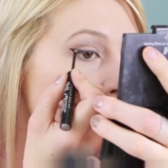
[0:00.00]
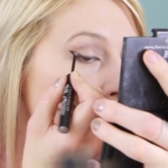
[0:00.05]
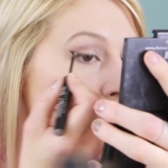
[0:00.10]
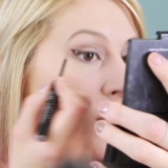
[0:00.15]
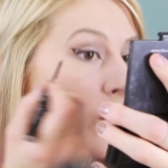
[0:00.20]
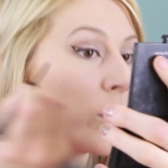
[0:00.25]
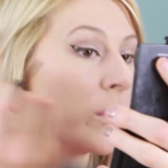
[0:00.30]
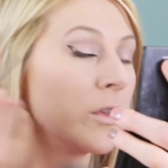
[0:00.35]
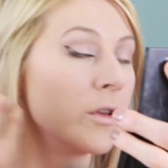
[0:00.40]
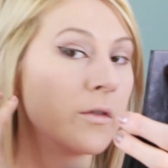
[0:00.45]

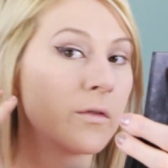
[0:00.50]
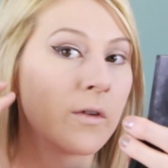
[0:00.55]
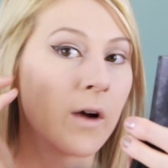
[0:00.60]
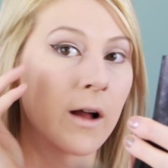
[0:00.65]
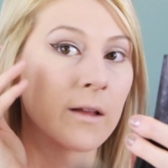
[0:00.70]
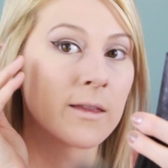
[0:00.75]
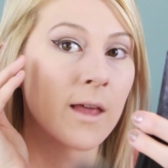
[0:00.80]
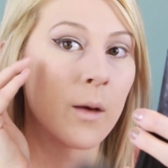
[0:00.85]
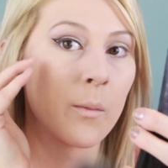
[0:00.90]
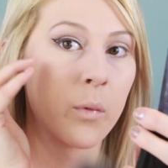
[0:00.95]
And then when you've
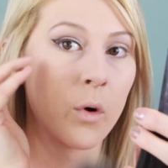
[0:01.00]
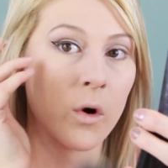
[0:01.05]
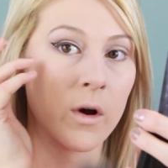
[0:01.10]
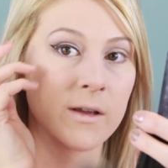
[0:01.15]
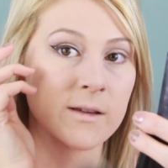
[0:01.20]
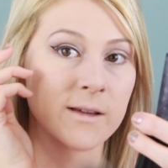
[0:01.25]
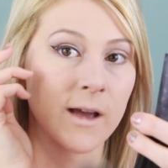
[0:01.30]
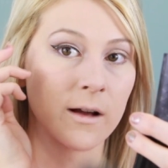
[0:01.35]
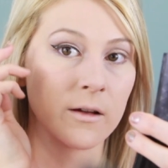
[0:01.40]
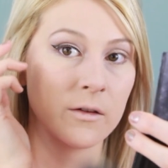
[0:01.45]
got that
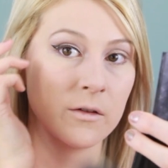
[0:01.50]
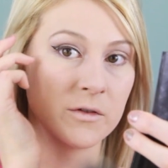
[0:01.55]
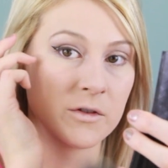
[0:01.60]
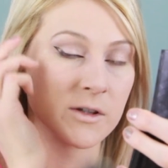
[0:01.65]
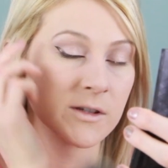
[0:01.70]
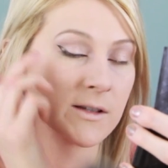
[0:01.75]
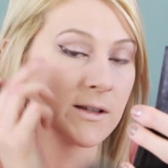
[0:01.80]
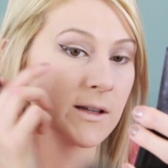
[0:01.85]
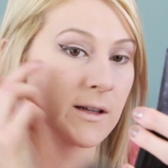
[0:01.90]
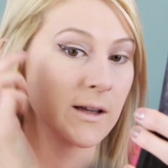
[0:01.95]
point down, you
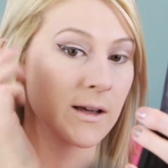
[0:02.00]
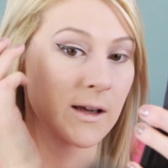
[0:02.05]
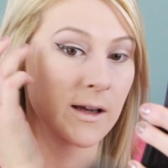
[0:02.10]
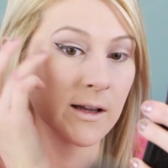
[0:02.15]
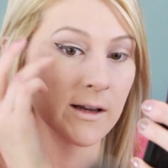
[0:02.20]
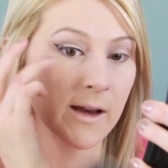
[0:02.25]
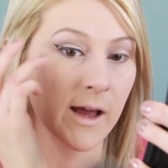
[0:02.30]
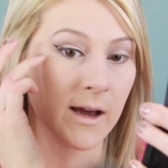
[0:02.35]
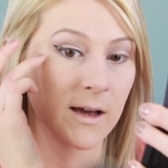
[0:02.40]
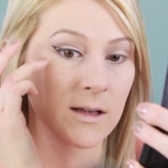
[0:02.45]
just need to
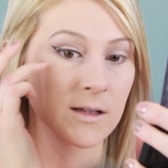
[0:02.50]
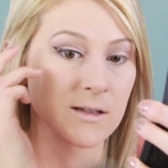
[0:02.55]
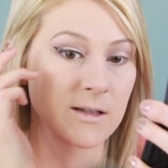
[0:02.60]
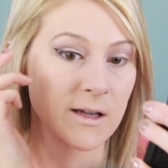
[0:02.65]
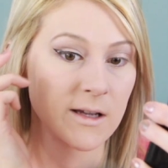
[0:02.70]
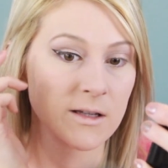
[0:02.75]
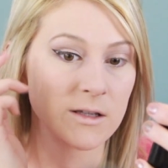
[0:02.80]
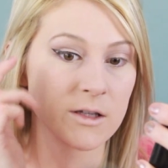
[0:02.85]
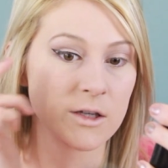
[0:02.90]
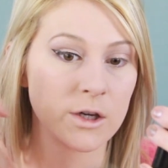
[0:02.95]
connect
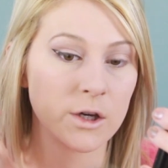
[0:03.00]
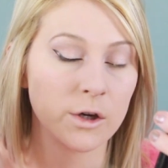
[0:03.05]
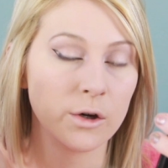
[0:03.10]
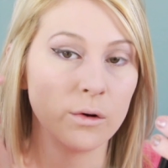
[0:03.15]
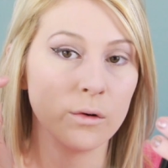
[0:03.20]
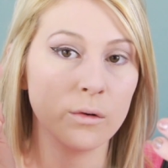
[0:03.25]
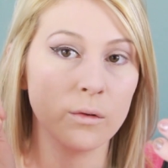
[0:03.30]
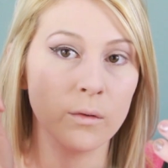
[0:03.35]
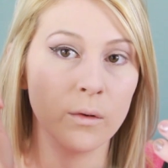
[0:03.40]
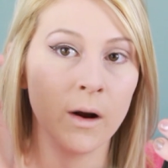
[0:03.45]
it
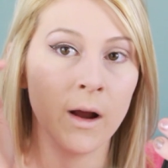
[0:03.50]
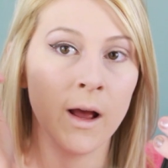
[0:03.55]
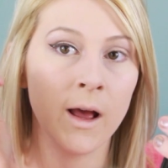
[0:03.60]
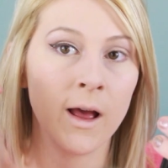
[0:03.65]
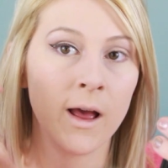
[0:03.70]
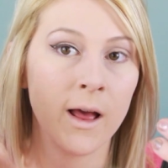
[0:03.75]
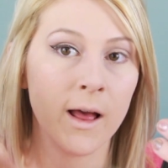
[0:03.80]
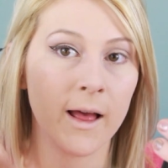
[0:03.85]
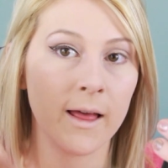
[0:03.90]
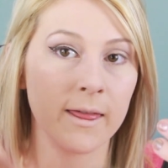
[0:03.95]
to
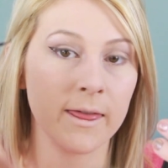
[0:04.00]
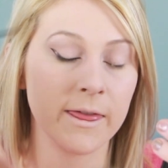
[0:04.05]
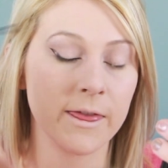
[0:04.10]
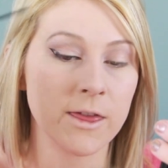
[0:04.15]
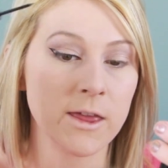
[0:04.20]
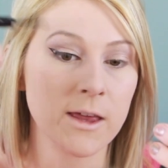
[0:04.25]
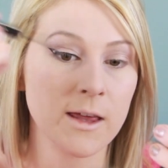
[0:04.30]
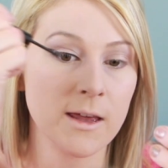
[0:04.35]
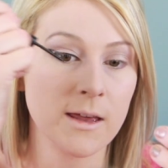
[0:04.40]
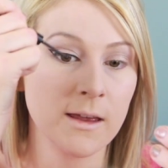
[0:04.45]

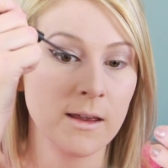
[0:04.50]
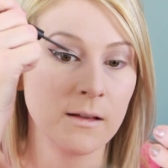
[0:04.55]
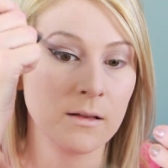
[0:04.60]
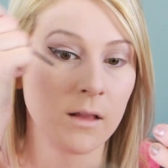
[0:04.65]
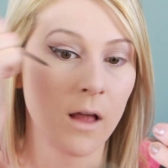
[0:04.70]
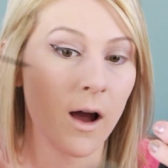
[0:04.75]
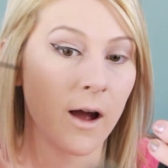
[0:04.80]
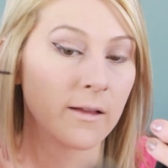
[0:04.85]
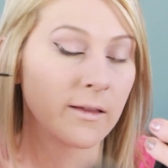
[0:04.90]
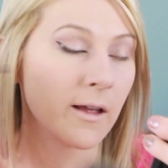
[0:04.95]
the
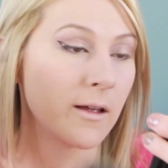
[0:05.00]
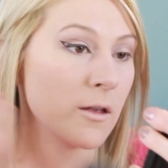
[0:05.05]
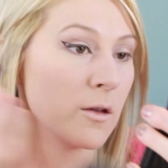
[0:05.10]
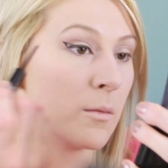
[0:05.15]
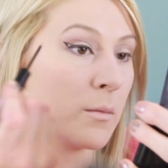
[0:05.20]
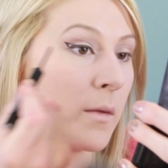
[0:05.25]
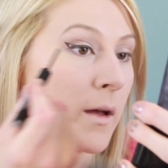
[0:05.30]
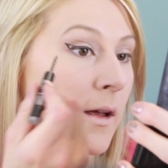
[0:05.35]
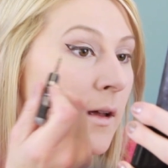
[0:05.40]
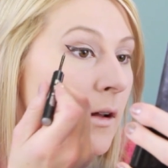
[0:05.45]
line that
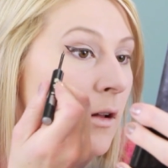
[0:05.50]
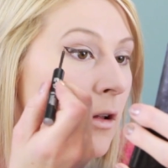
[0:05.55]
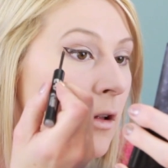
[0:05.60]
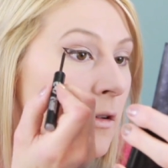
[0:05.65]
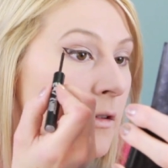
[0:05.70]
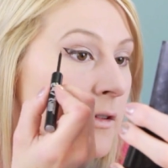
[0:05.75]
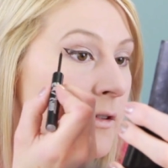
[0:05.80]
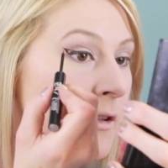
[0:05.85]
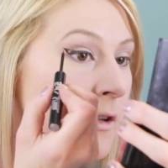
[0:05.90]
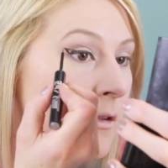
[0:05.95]
you made
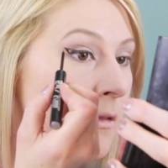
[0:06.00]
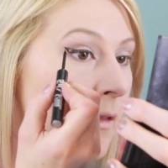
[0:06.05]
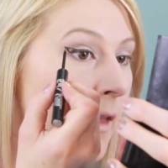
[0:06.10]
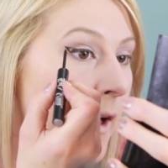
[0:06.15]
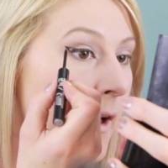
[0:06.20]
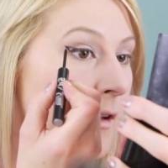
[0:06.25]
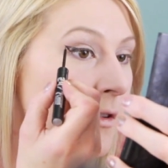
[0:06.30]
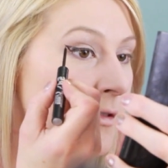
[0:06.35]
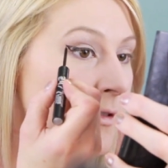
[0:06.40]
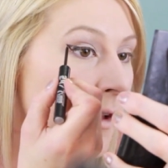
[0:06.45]
close to your
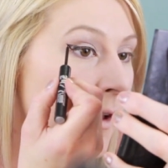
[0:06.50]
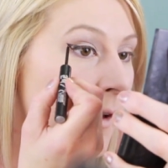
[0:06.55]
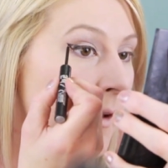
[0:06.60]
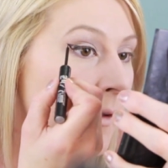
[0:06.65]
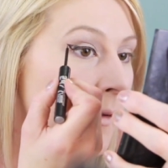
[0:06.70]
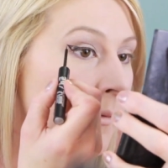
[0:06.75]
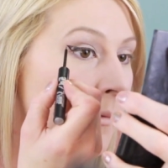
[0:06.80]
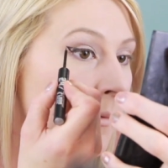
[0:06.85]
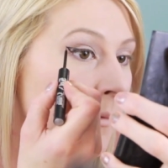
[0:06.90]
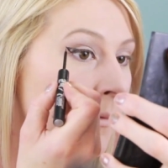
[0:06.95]
lash
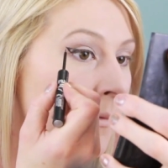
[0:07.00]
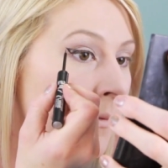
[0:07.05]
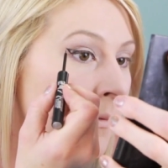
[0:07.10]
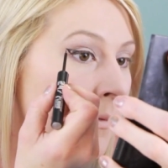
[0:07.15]
line.